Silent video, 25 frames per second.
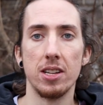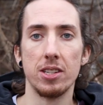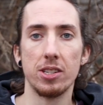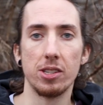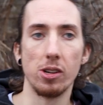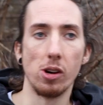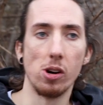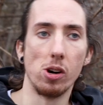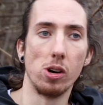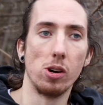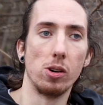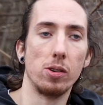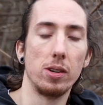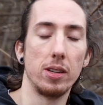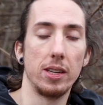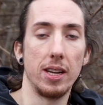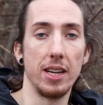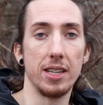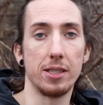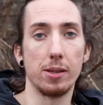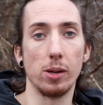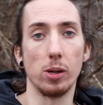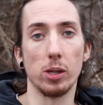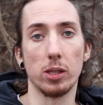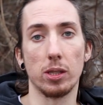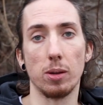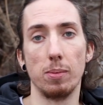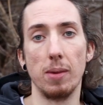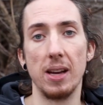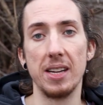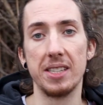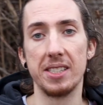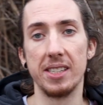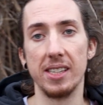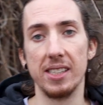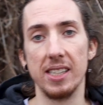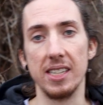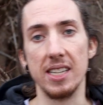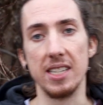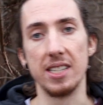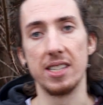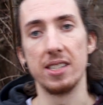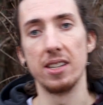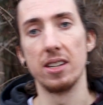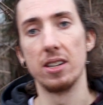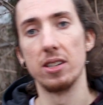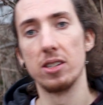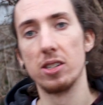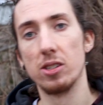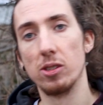So this also makes it
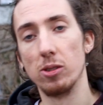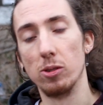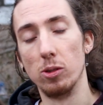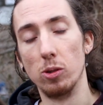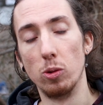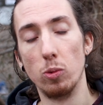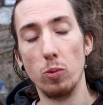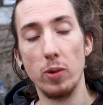easier to